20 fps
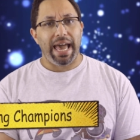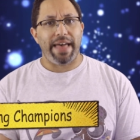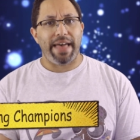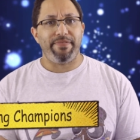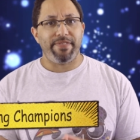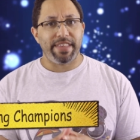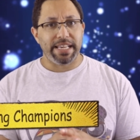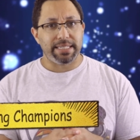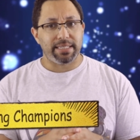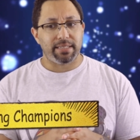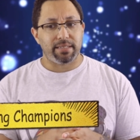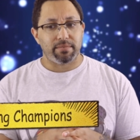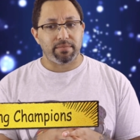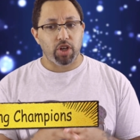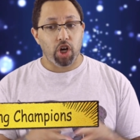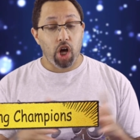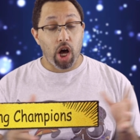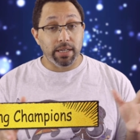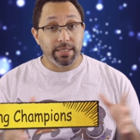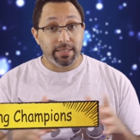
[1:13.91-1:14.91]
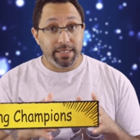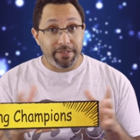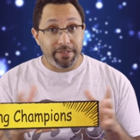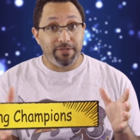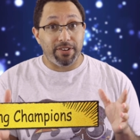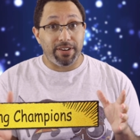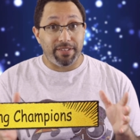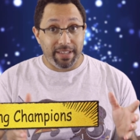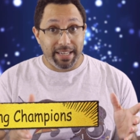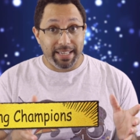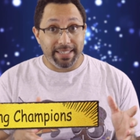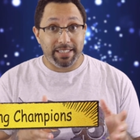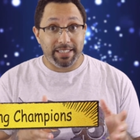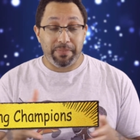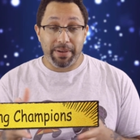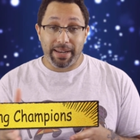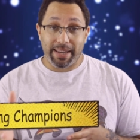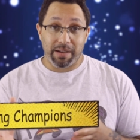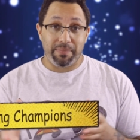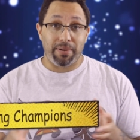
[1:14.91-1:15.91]
And this costs different things
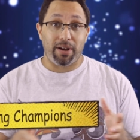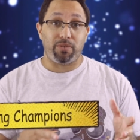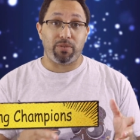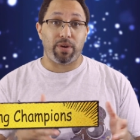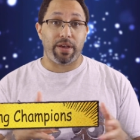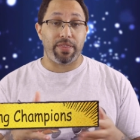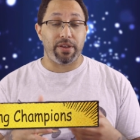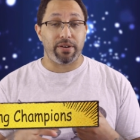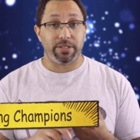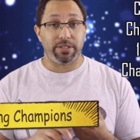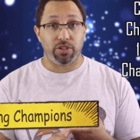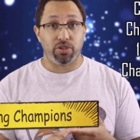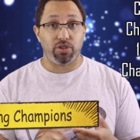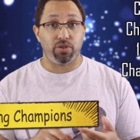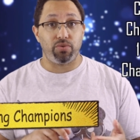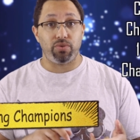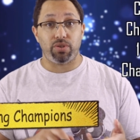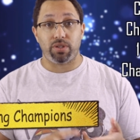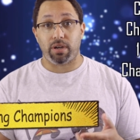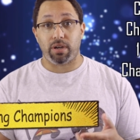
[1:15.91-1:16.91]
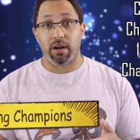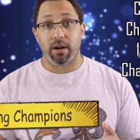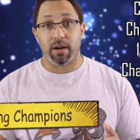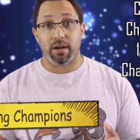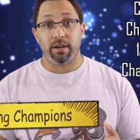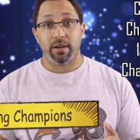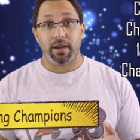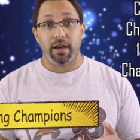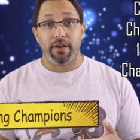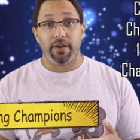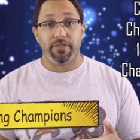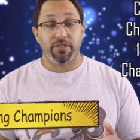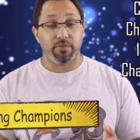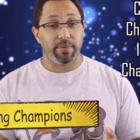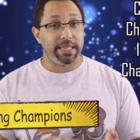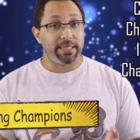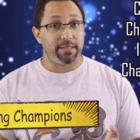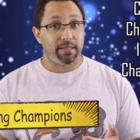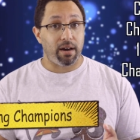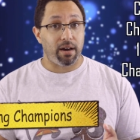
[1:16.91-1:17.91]
depending upon whether it's a 2 star,
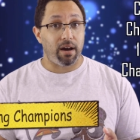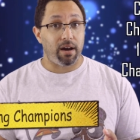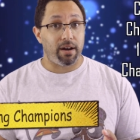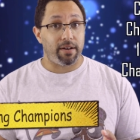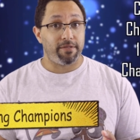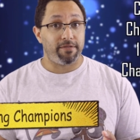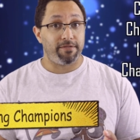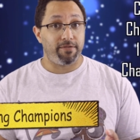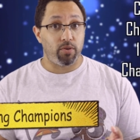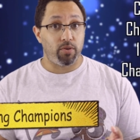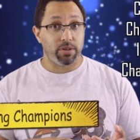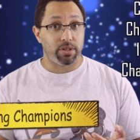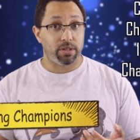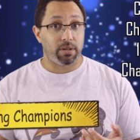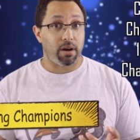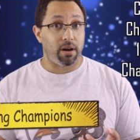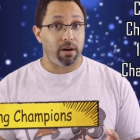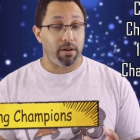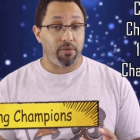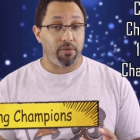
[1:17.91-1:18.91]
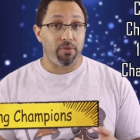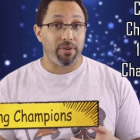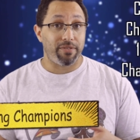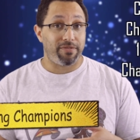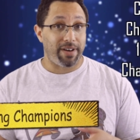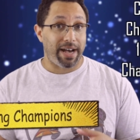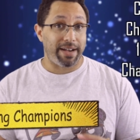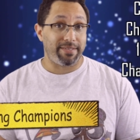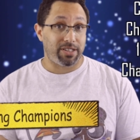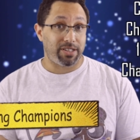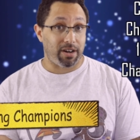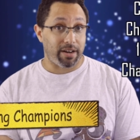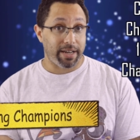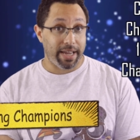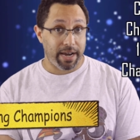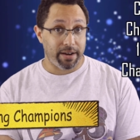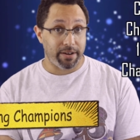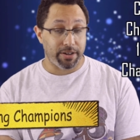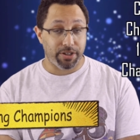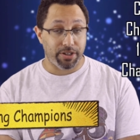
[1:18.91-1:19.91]
3 star, 4 star, or 5 star
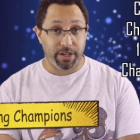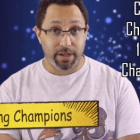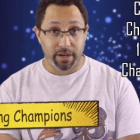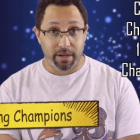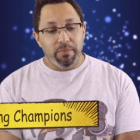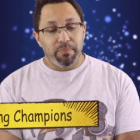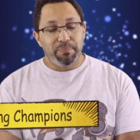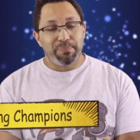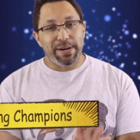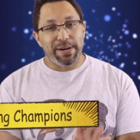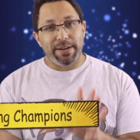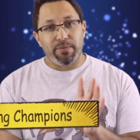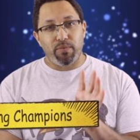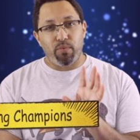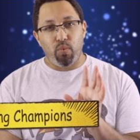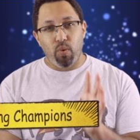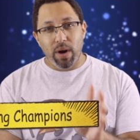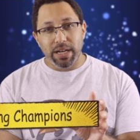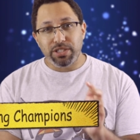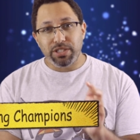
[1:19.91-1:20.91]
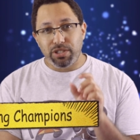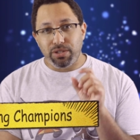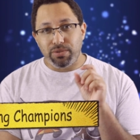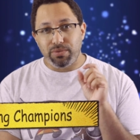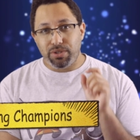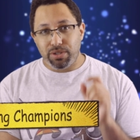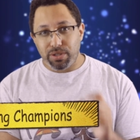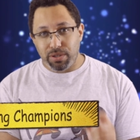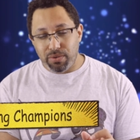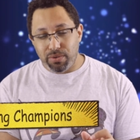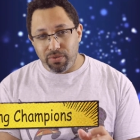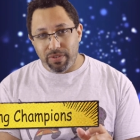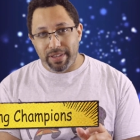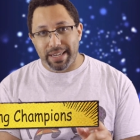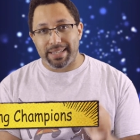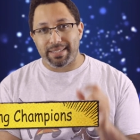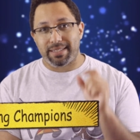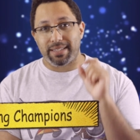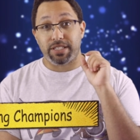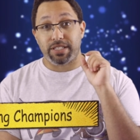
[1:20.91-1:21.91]
character. But once you do
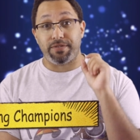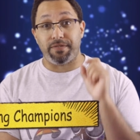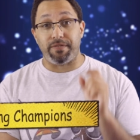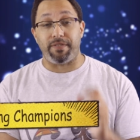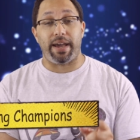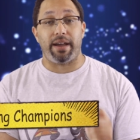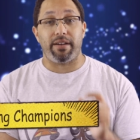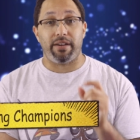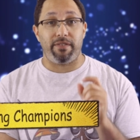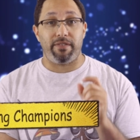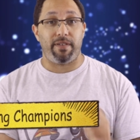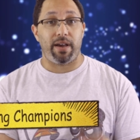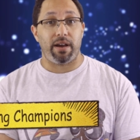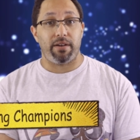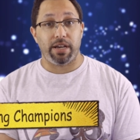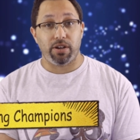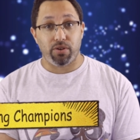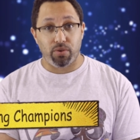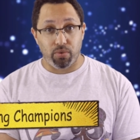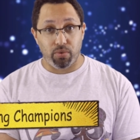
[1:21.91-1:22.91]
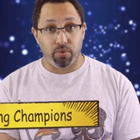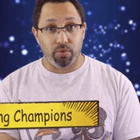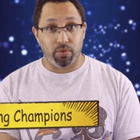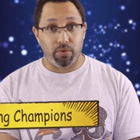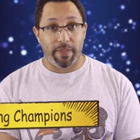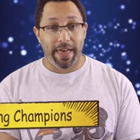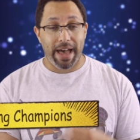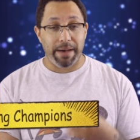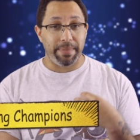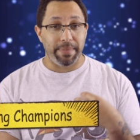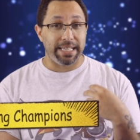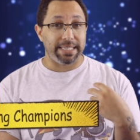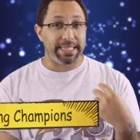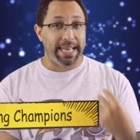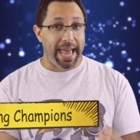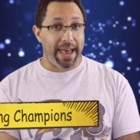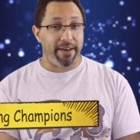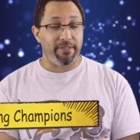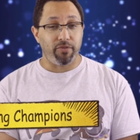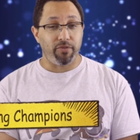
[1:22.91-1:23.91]
this, it's very, very cool. That means
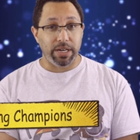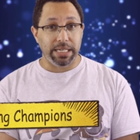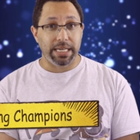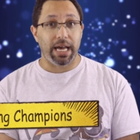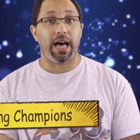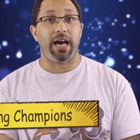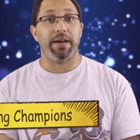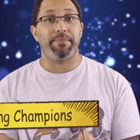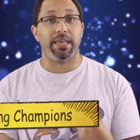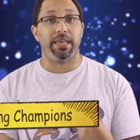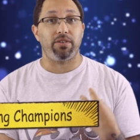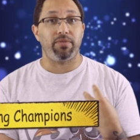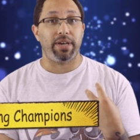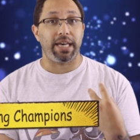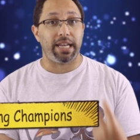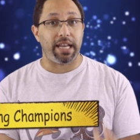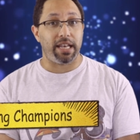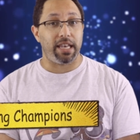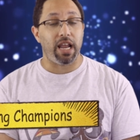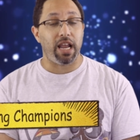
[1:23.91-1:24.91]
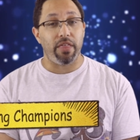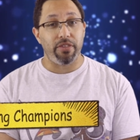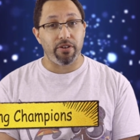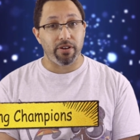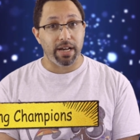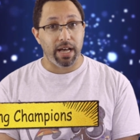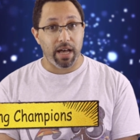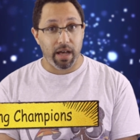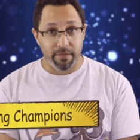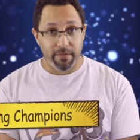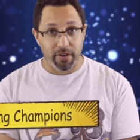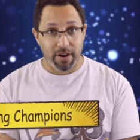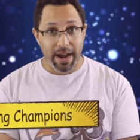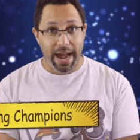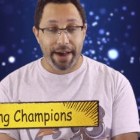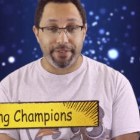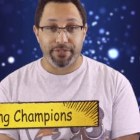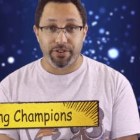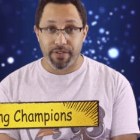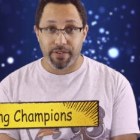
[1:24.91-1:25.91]
every time that you get another cover
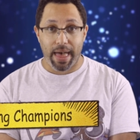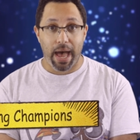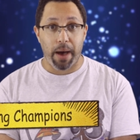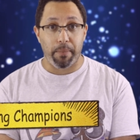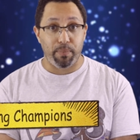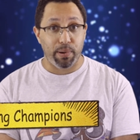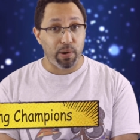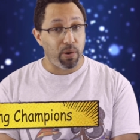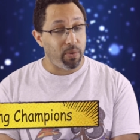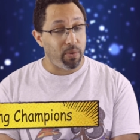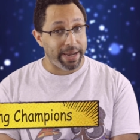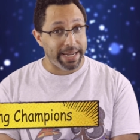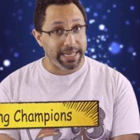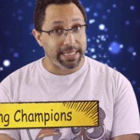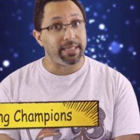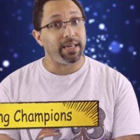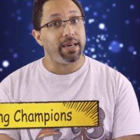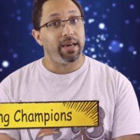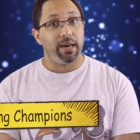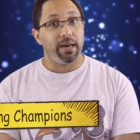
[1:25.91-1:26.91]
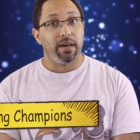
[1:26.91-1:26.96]
after that point,